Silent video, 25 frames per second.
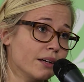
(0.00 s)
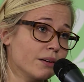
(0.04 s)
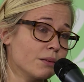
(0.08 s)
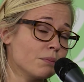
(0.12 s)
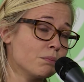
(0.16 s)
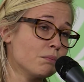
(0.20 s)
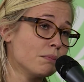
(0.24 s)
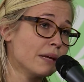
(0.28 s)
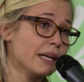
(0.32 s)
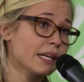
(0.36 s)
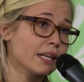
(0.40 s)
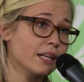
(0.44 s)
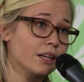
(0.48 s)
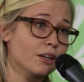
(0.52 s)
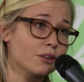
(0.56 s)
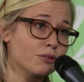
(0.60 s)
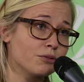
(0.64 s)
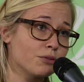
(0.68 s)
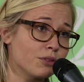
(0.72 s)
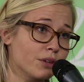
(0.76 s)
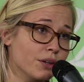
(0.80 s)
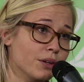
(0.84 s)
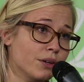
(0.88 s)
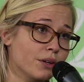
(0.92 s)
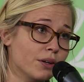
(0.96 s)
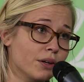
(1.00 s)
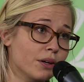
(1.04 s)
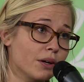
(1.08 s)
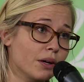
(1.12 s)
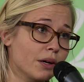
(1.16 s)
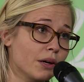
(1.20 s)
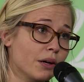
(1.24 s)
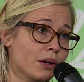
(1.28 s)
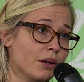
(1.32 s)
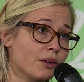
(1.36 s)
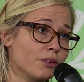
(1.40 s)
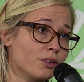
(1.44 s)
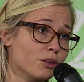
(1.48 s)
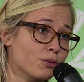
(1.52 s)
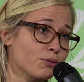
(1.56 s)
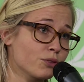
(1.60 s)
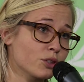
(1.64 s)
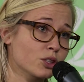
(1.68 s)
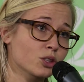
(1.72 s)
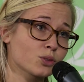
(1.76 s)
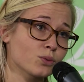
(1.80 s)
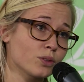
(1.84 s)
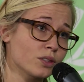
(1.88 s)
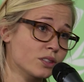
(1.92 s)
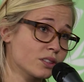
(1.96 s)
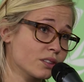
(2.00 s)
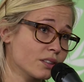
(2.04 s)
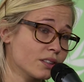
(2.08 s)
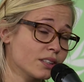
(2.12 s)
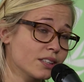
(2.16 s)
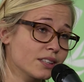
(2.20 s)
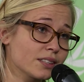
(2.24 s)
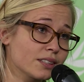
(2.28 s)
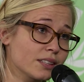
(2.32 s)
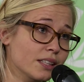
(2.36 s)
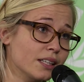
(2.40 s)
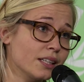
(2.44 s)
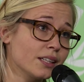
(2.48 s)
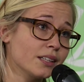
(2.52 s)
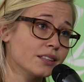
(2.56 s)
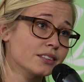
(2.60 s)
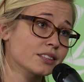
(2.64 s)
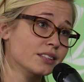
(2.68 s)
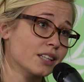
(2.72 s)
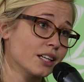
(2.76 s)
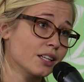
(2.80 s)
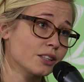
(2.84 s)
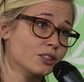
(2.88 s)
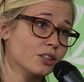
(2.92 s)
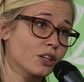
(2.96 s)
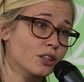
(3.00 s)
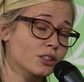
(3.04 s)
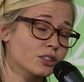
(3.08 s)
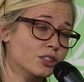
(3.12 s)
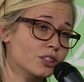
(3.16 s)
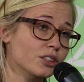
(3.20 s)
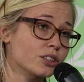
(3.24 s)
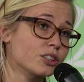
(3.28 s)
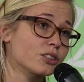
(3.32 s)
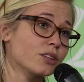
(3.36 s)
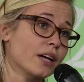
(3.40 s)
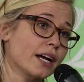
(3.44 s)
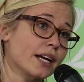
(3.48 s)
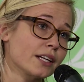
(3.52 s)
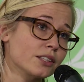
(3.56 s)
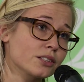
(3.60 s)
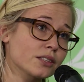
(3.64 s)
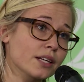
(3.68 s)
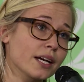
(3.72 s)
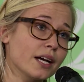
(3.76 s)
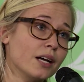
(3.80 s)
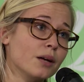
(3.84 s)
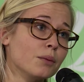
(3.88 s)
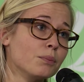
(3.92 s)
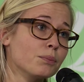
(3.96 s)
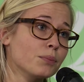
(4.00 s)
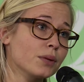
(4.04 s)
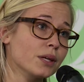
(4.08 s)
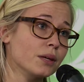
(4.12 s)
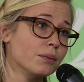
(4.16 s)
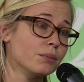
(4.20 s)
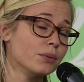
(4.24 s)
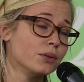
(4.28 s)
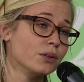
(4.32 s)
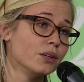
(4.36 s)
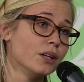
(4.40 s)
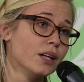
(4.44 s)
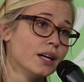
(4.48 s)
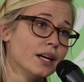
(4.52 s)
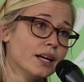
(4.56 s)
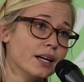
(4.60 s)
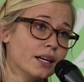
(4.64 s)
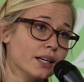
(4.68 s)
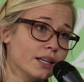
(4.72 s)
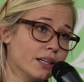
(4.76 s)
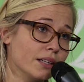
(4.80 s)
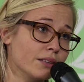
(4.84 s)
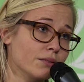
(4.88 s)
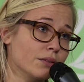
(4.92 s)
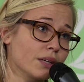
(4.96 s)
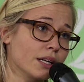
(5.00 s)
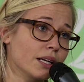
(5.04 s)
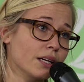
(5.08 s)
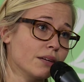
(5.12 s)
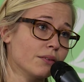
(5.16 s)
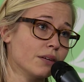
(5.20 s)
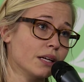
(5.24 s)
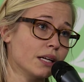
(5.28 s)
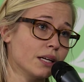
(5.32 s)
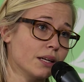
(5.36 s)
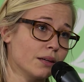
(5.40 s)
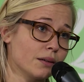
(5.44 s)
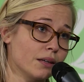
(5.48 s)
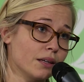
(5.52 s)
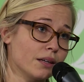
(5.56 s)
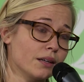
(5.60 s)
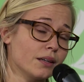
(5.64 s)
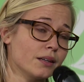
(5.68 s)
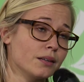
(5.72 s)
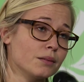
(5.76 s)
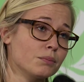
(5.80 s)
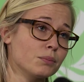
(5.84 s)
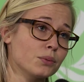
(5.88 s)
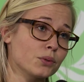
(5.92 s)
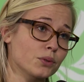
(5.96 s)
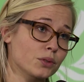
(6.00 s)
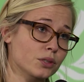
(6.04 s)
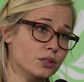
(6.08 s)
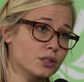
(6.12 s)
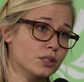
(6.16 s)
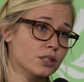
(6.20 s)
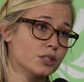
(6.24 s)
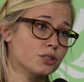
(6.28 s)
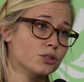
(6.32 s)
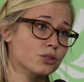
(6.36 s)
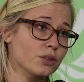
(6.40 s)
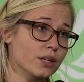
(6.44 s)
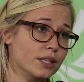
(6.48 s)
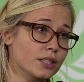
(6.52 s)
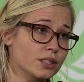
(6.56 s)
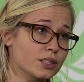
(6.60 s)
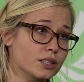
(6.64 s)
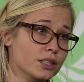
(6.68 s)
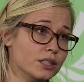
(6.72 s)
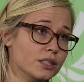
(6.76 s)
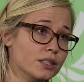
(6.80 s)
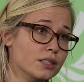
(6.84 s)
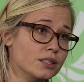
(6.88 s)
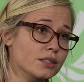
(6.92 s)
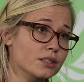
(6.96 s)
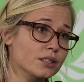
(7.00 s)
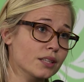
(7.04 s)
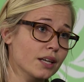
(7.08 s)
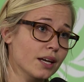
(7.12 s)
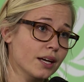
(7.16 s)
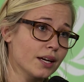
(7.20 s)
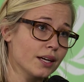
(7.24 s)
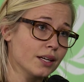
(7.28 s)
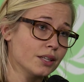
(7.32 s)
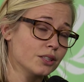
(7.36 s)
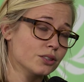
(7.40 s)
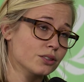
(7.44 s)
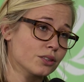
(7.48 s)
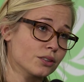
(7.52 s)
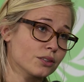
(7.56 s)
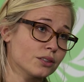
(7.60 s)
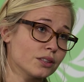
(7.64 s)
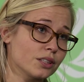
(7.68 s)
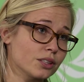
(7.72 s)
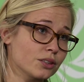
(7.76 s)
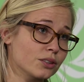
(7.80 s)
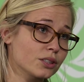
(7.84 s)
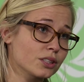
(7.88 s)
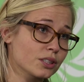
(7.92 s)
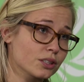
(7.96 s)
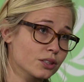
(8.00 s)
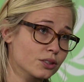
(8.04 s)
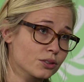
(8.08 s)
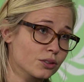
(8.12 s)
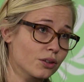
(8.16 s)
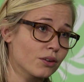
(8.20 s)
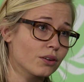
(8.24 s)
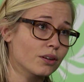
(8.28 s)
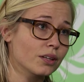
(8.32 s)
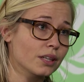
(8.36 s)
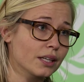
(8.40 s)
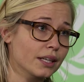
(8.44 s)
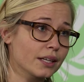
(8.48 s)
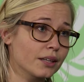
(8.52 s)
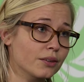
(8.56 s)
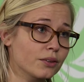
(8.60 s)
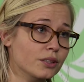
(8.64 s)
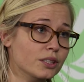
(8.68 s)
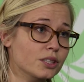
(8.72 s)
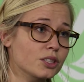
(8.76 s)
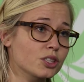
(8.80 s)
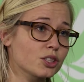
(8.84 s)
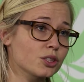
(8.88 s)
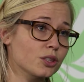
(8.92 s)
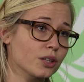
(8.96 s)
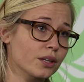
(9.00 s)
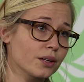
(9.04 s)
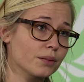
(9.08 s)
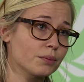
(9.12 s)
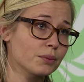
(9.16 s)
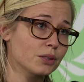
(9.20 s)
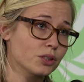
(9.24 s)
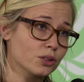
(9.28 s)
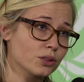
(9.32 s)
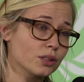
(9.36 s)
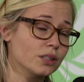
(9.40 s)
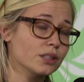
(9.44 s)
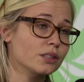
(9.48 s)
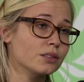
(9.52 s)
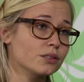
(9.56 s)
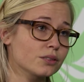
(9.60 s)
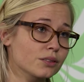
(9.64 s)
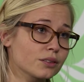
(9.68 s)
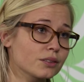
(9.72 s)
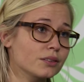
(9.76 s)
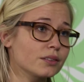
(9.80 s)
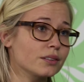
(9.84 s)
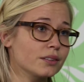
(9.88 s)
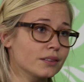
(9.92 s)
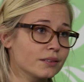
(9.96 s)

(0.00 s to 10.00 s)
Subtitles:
many of the first ones on the scene are doctors trying to help people in really, really poor situations. So there is a strong linkage between the two.